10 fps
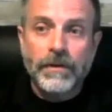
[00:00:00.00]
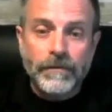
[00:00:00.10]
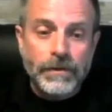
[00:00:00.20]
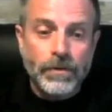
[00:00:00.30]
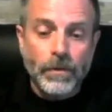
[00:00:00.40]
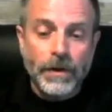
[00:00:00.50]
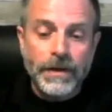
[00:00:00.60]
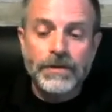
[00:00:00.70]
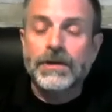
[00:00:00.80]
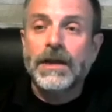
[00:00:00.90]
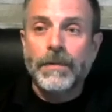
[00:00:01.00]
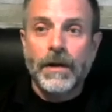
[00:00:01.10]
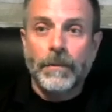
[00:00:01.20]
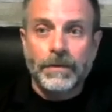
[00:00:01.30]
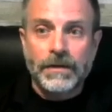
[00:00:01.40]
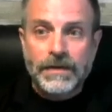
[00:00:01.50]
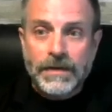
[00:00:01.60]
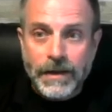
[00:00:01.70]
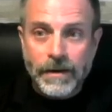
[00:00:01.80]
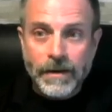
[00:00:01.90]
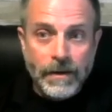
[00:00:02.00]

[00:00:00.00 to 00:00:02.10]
inventory is, keep it up to date.